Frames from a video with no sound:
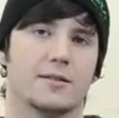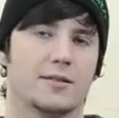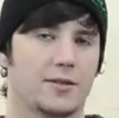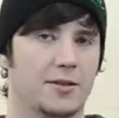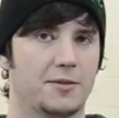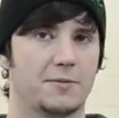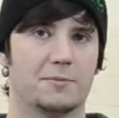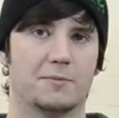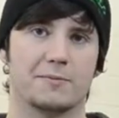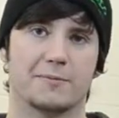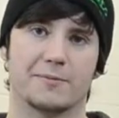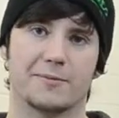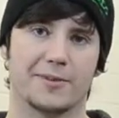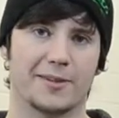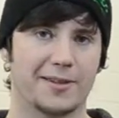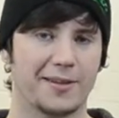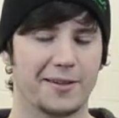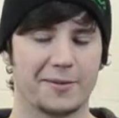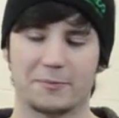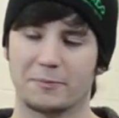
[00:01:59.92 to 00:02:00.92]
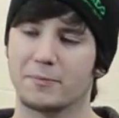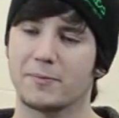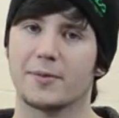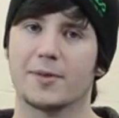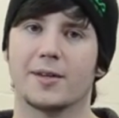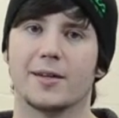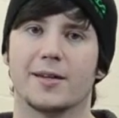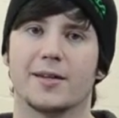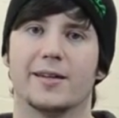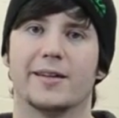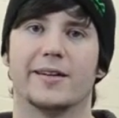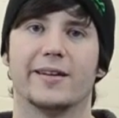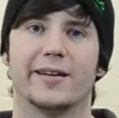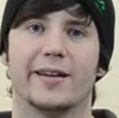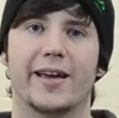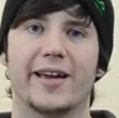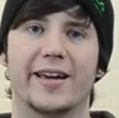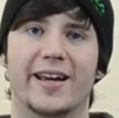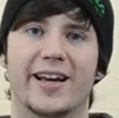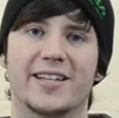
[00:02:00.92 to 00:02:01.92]
Good? Alright.
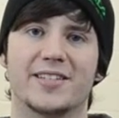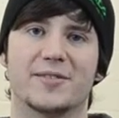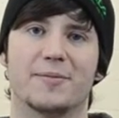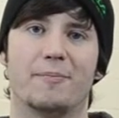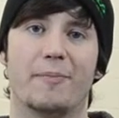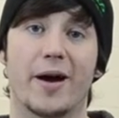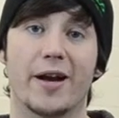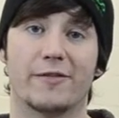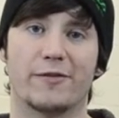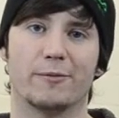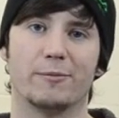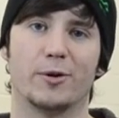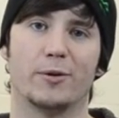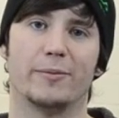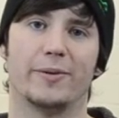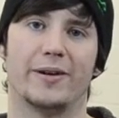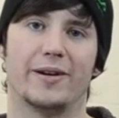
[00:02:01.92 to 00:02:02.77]
Hey guys, Mike from Boomba